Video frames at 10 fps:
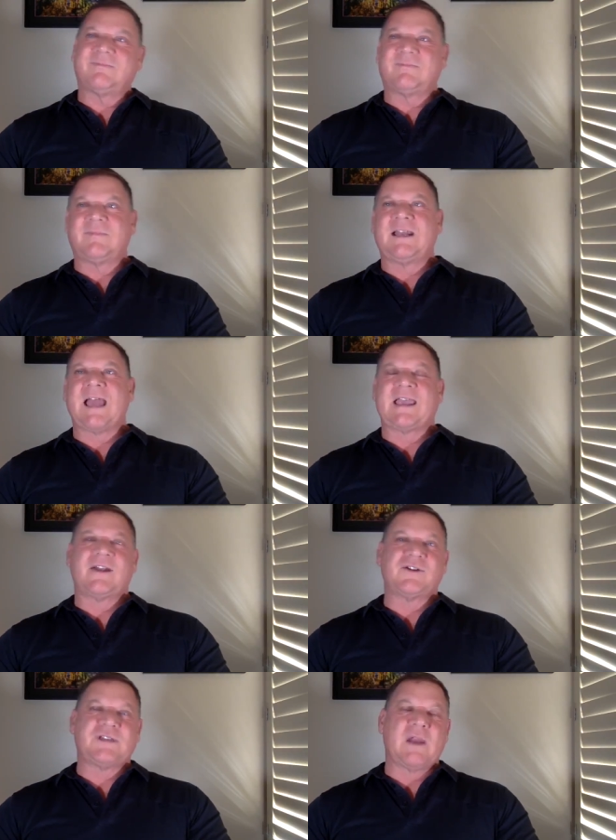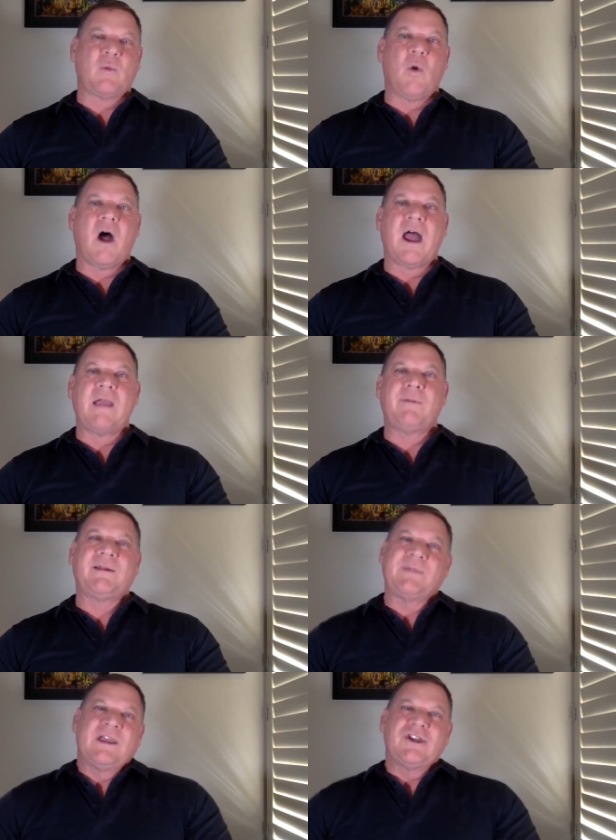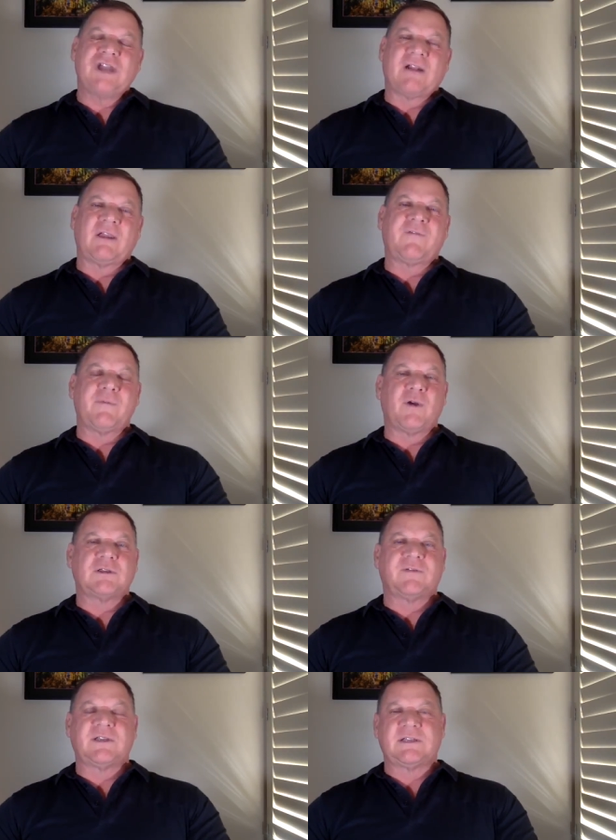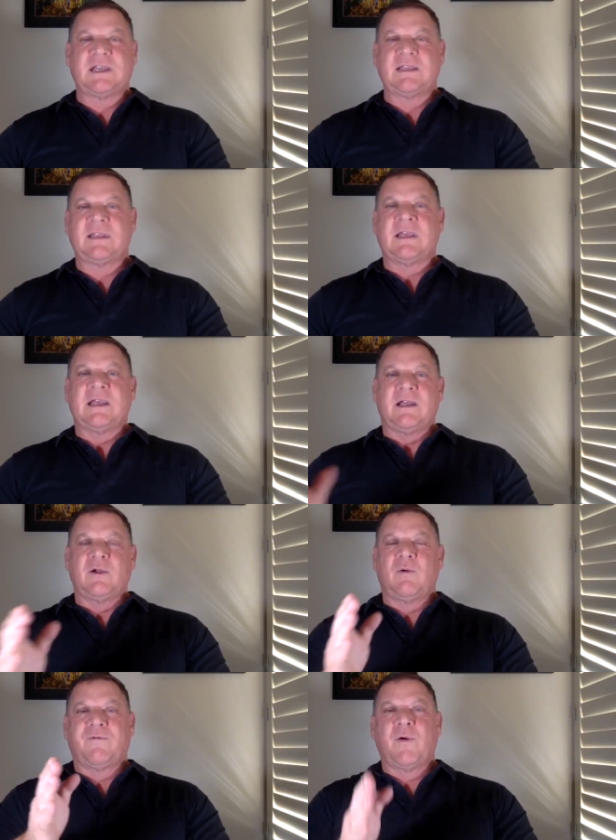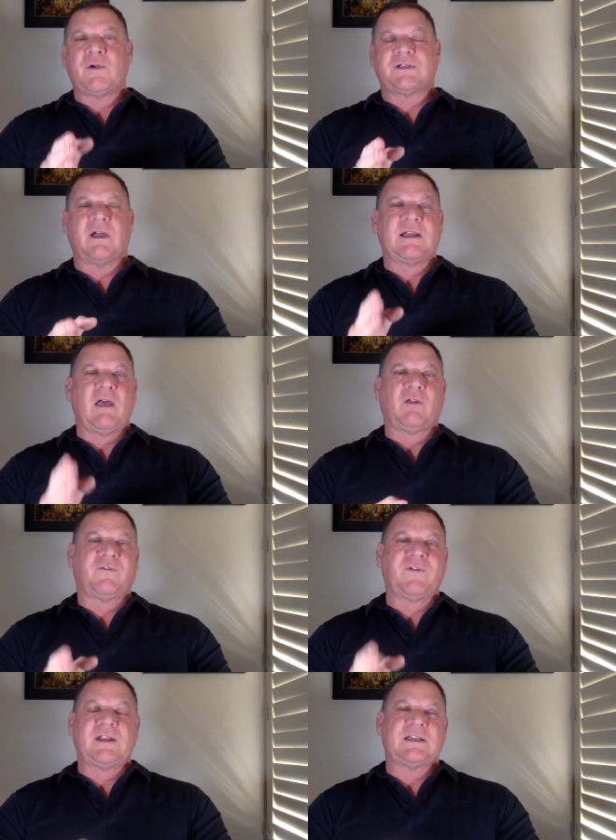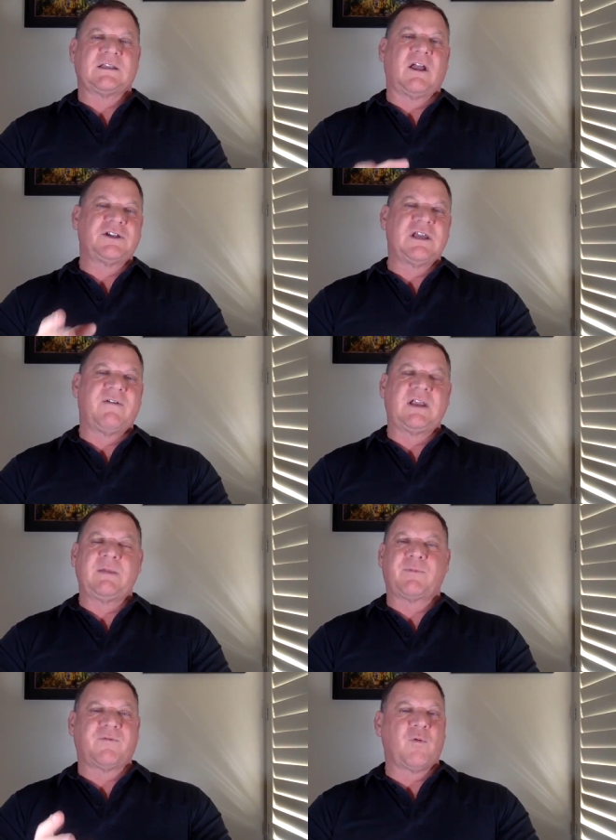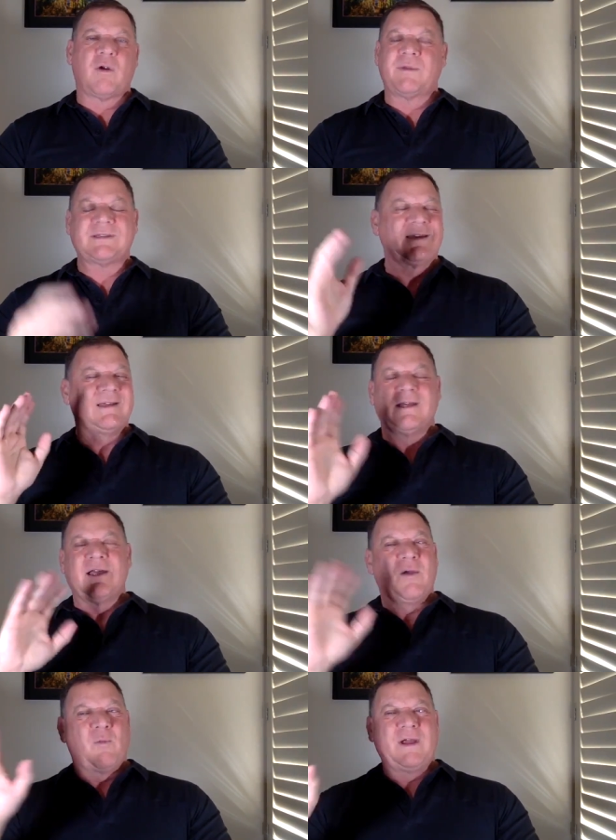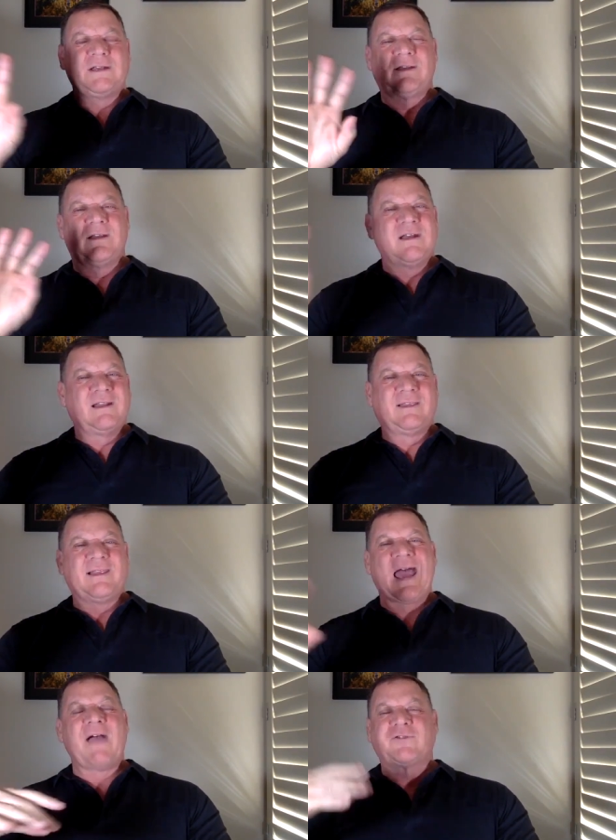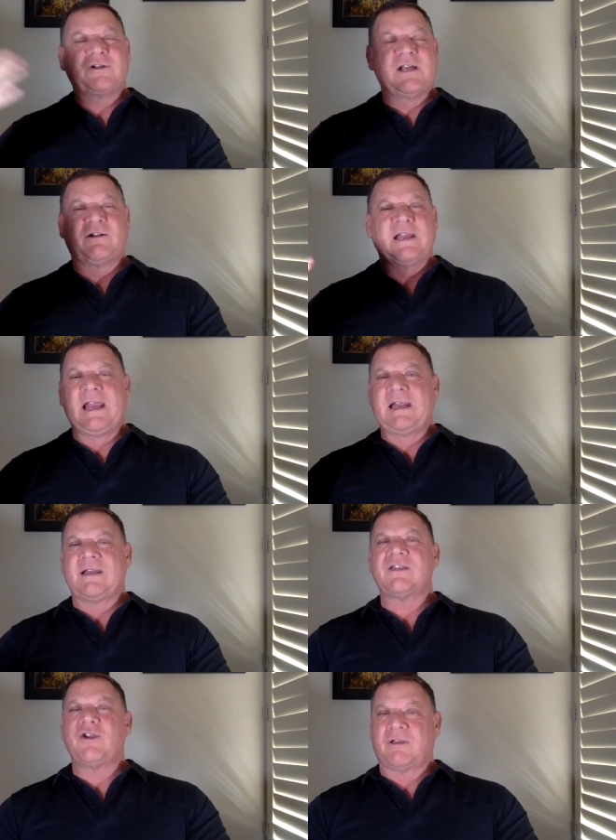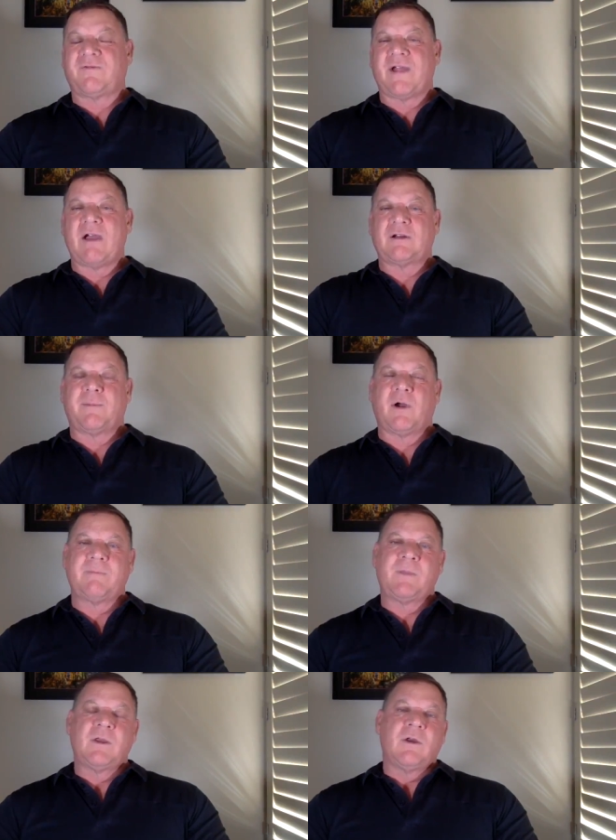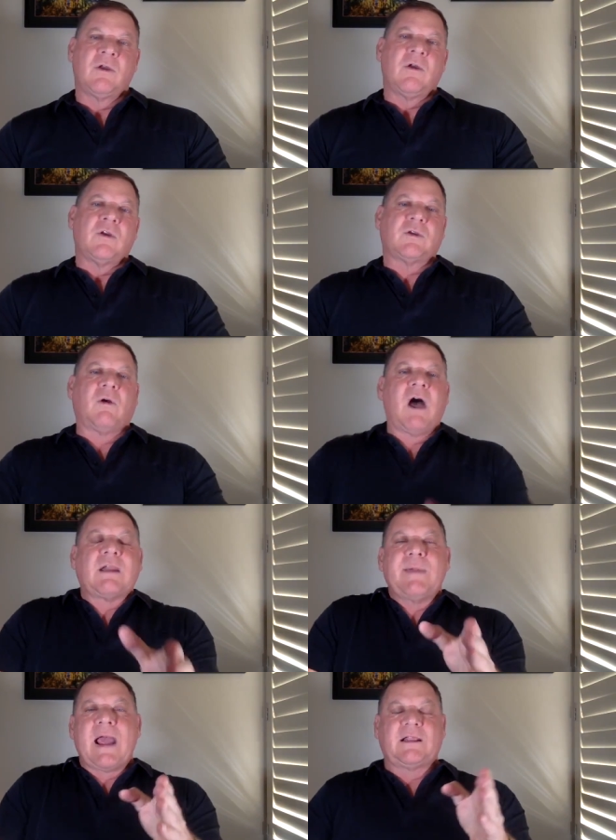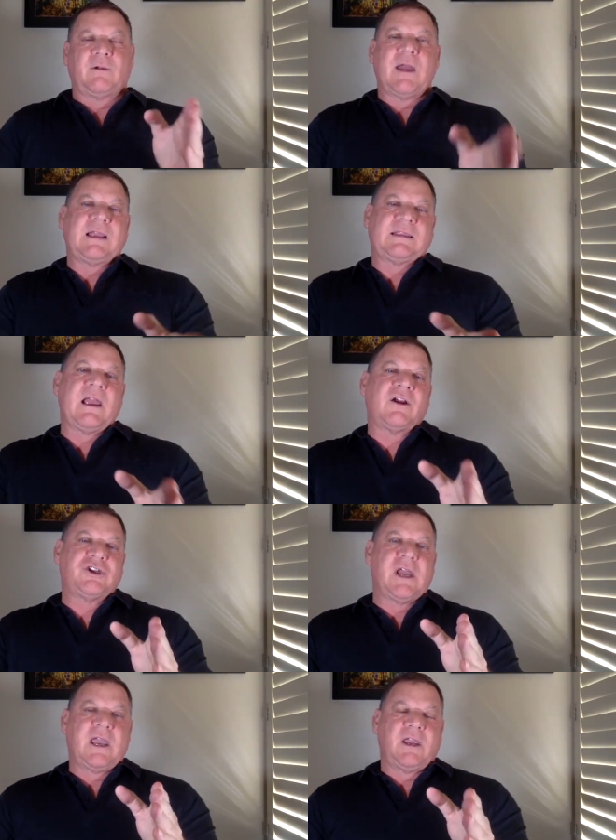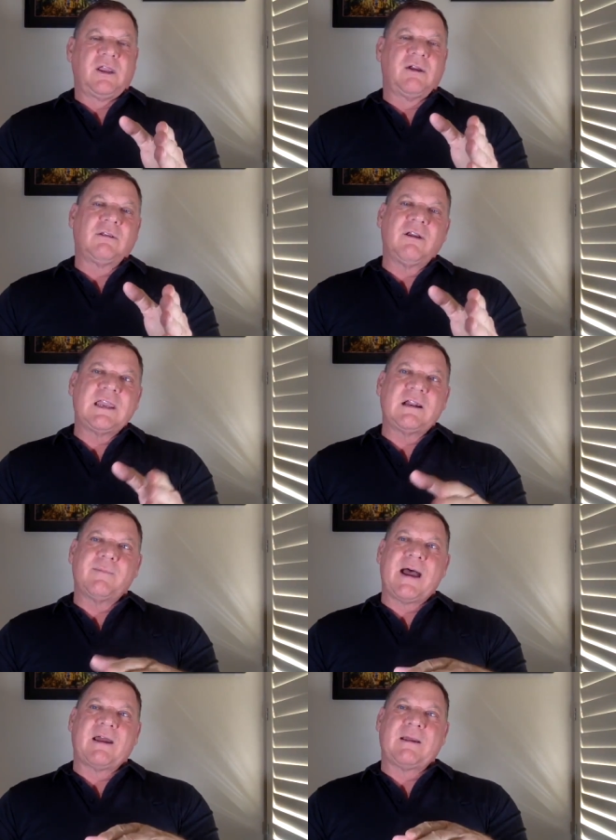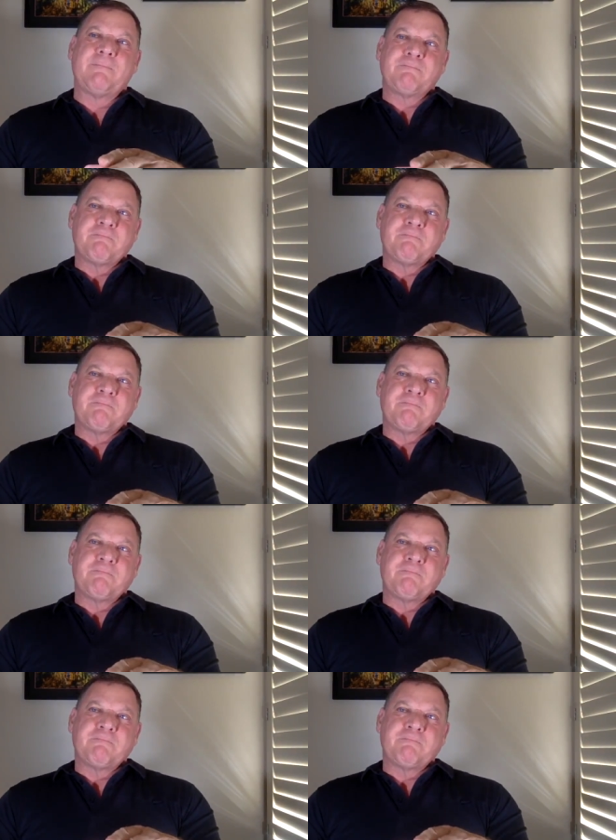I mean, I can understand why, but generally for most of us in who focus on health, fitness, longevity, performance, we after dinner eating is usually frowned upon. So automatically, right there, Jay, you're looking at about a